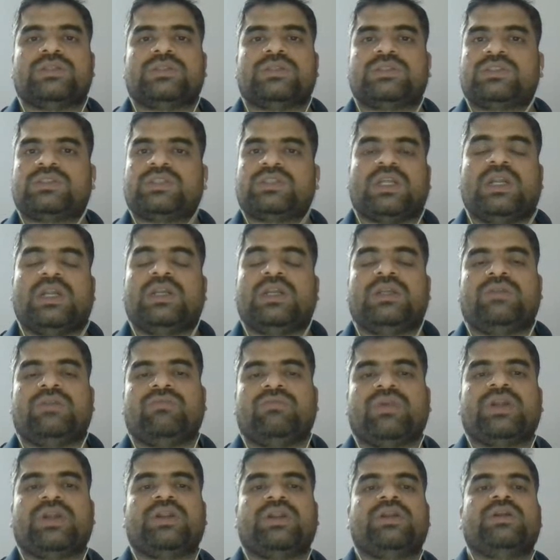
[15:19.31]
Still we
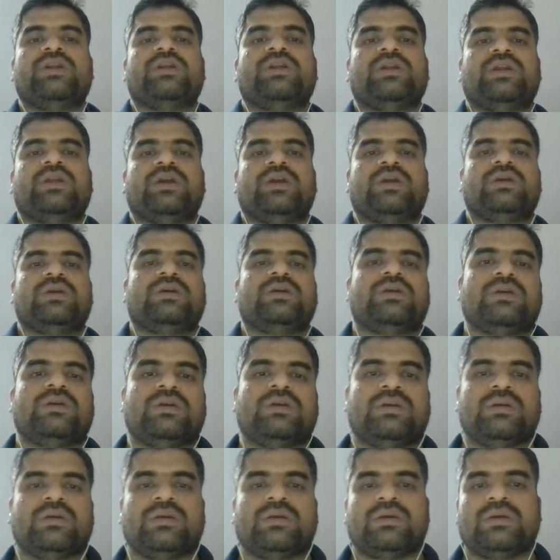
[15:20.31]
didn't
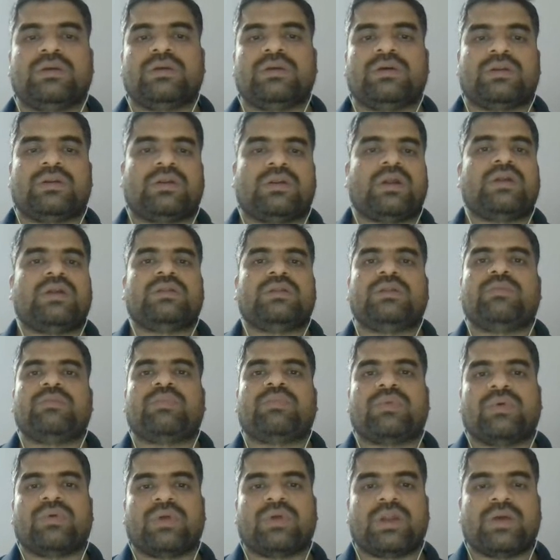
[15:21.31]
run the
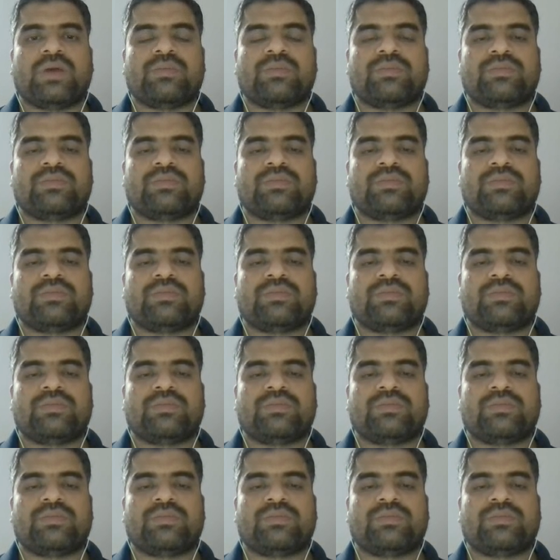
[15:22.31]
program.